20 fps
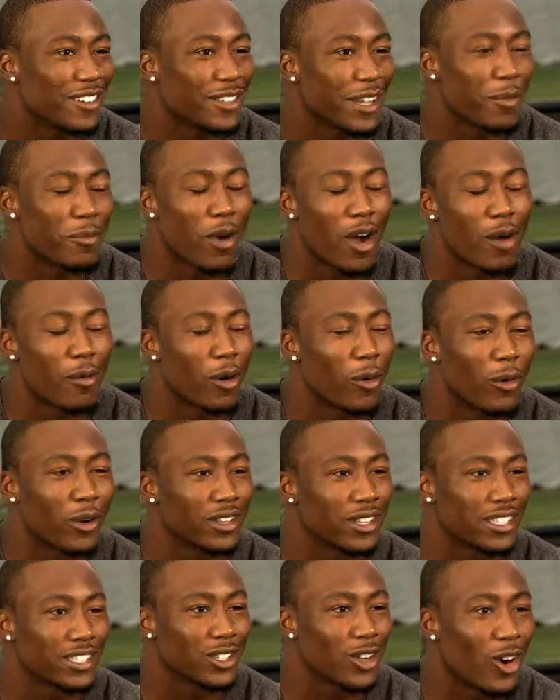was like, Mom, I
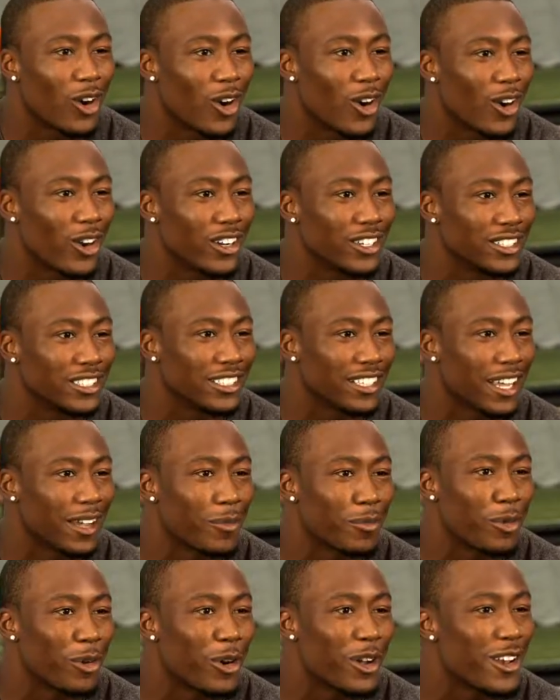want this car. And she's like,
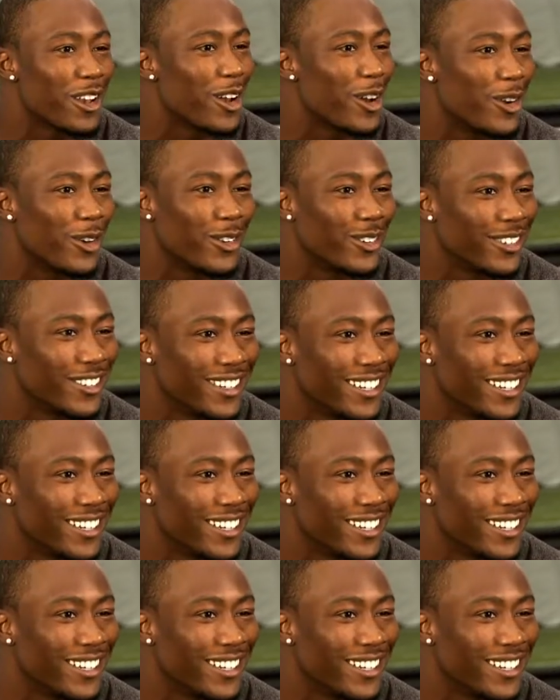Boy, no.